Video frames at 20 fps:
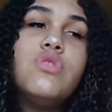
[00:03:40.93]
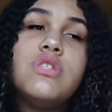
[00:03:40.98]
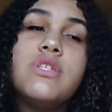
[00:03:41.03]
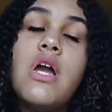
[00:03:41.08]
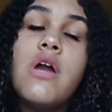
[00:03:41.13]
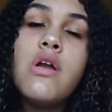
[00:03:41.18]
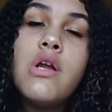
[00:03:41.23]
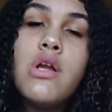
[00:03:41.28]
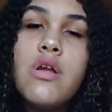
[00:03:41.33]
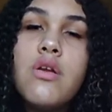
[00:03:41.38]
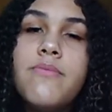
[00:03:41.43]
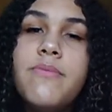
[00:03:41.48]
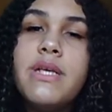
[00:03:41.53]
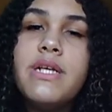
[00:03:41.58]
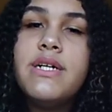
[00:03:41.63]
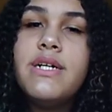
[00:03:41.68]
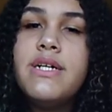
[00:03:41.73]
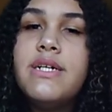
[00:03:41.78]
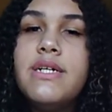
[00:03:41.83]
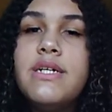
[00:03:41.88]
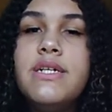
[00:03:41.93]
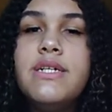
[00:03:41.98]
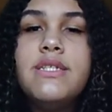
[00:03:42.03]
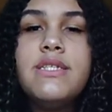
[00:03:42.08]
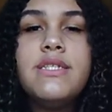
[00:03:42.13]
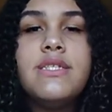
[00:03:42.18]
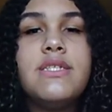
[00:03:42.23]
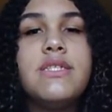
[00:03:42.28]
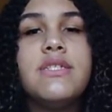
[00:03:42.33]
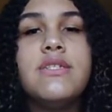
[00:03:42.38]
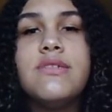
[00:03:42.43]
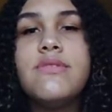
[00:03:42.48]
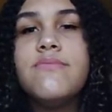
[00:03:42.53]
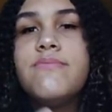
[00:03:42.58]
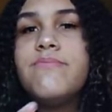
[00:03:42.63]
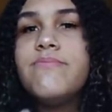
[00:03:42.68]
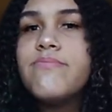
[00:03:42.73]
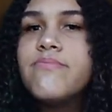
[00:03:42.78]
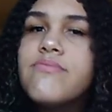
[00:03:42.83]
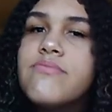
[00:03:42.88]
scared because
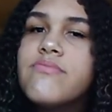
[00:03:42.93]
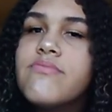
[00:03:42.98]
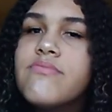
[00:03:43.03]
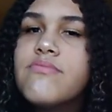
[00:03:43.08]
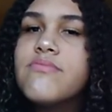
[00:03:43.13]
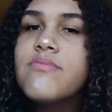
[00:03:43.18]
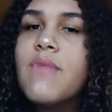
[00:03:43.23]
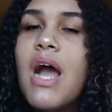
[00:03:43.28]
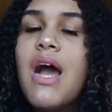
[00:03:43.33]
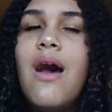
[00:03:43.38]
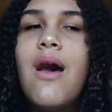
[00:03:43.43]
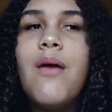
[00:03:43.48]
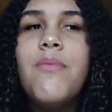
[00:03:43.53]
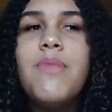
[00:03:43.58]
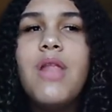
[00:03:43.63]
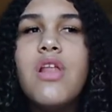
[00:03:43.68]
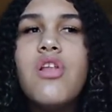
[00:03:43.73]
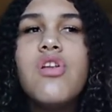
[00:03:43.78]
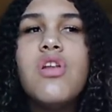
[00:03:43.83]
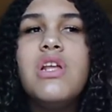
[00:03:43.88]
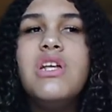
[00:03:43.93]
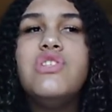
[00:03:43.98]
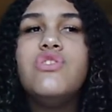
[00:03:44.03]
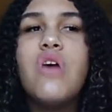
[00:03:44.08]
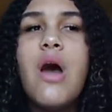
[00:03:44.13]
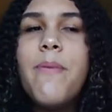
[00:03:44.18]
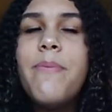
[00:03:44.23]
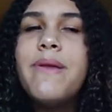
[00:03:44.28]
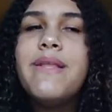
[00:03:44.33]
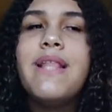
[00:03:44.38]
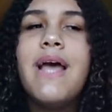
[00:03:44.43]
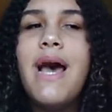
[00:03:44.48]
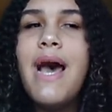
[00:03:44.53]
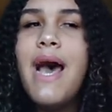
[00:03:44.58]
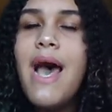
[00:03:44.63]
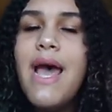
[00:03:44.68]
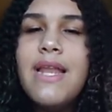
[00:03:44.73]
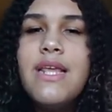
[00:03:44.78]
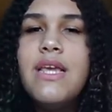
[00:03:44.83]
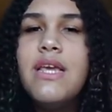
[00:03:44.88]
I'm literally dropping the
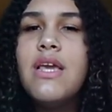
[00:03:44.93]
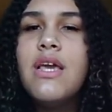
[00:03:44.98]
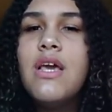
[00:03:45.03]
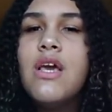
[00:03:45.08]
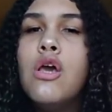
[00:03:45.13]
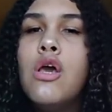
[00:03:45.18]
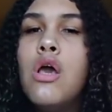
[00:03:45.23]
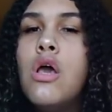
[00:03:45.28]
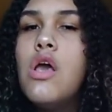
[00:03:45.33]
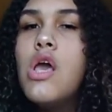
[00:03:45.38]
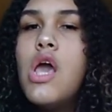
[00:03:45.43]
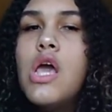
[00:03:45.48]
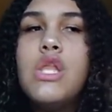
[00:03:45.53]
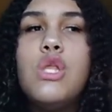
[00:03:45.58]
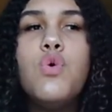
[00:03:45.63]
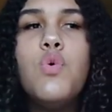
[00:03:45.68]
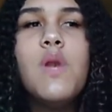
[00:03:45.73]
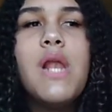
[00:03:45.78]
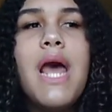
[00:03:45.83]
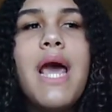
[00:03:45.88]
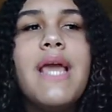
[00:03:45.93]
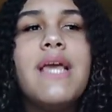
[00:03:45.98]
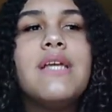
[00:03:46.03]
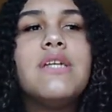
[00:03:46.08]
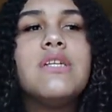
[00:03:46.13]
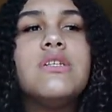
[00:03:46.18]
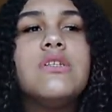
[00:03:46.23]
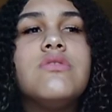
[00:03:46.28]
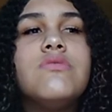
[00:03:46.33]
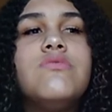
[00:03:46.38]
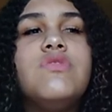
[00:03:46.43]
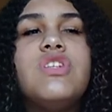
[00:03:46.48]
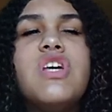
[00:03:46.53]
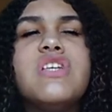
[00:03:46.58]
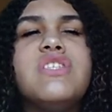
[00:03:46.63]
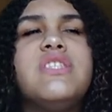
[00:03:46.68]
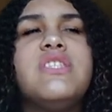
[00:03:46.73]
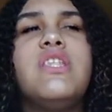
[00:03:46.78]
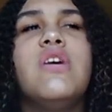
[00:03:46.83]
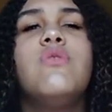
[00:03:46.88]
Addy and you like,
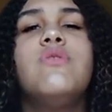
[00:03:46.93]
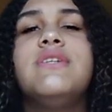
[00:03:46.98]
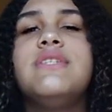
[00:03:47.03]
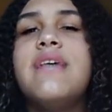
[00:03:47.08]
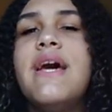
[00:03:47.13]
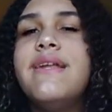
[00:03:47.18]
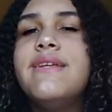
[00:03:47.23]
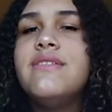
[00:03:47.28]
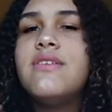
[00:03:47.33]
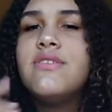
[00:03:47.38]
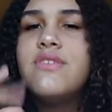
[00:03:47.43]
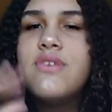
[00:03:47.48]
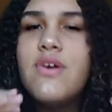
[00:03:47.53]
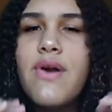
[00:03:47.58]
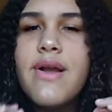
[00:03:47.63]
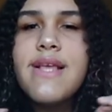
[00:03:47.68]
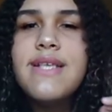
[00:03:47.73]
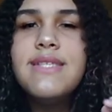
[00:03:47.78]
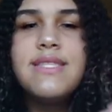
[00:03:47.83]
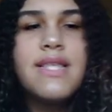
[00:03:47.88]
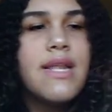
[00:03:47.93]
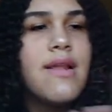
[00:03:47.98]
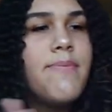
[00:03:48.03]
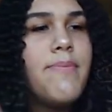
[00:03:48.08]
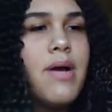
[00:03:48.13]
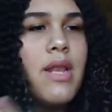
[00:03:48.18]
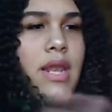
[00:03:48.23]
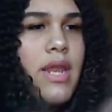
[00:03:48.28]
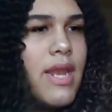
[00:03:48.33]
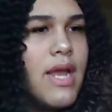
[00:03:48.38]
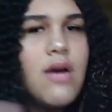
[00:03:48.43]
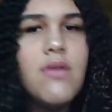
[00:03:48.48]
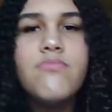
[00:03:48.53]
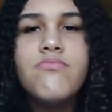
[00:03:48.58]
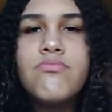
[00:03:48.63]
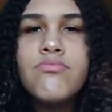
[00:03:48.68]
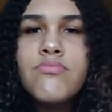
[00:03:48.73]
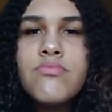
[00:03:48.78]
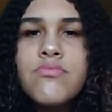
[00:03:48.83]
just still decided to talk instead of pulling up.